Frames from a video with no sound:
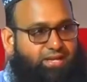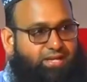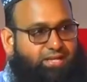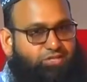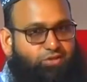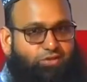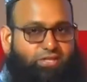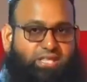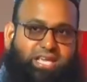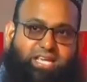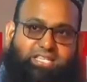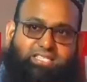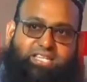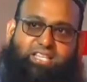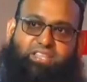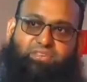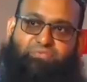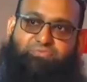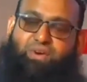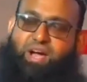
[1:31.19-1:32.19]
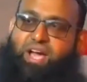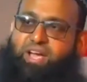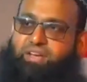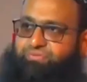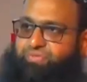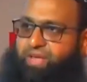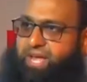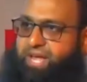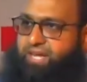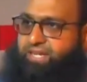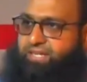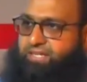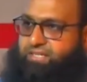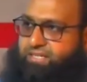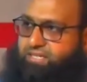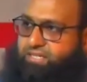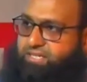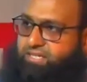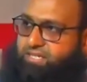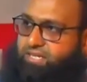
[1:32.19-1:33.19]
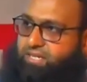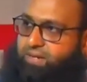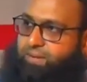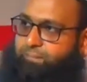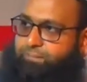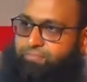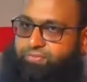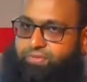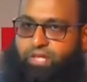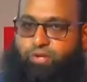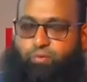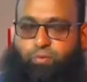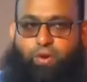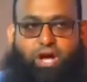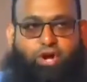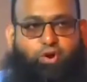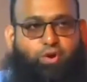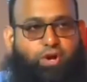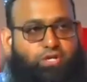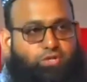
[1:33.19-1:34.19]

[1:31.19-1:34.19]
So these are the five things that we are going